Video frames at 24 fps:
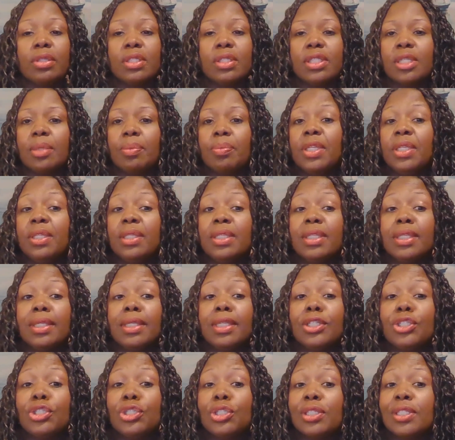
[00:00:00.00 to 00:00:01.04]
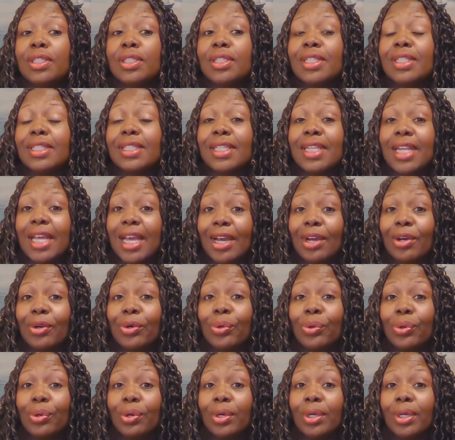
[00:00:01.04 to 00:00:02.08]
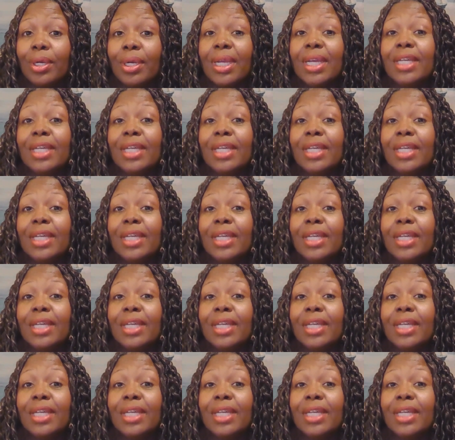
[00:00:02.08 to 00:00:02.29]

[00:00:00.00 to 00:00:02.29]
something delicious to snack on